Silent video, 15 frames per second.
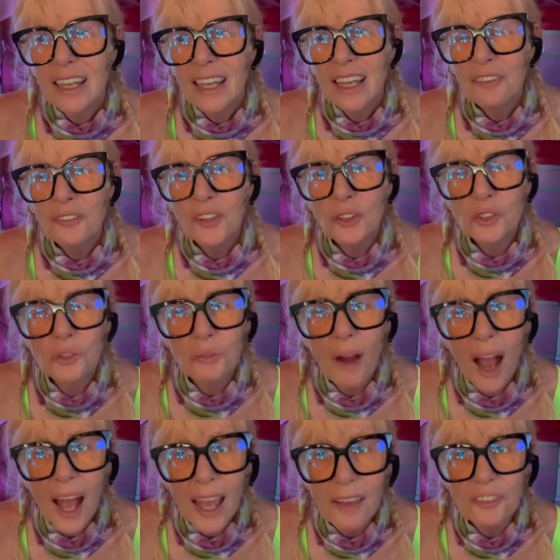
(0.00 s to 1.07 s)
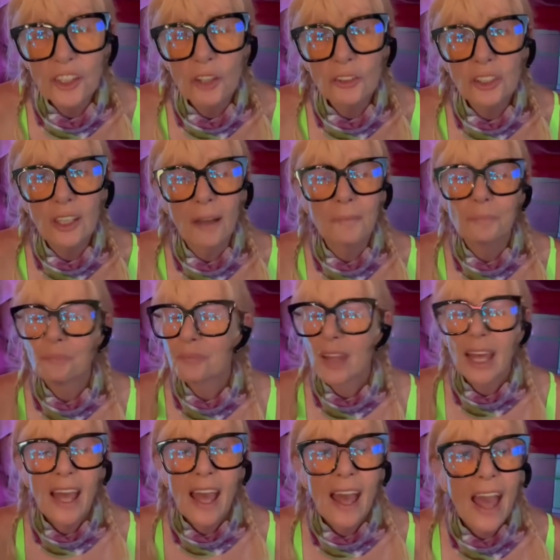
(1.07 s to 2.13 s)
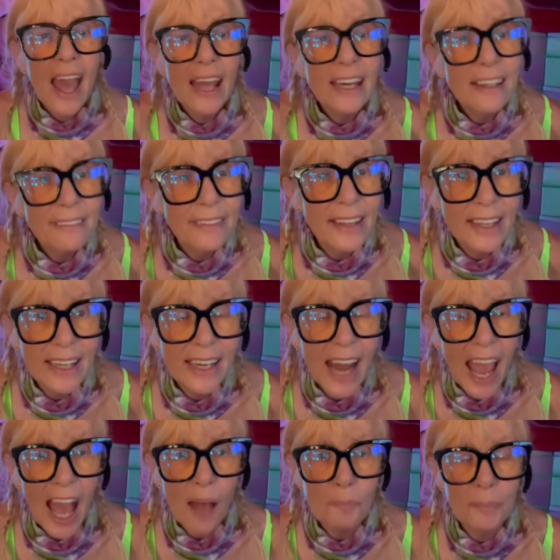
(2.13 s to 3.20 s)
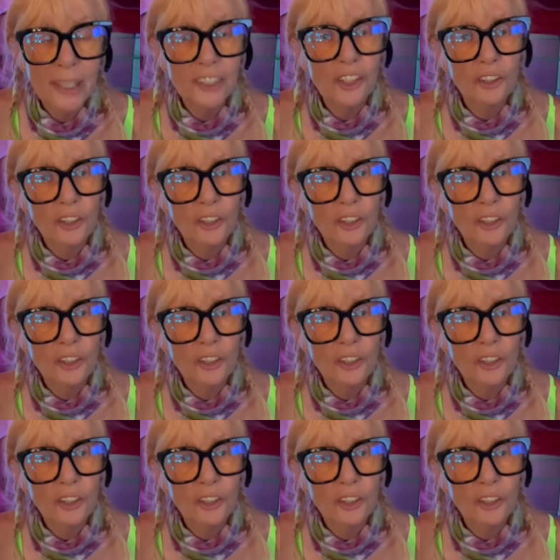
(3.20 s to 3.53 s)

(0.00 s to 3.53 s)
if you drive, you anything can happen.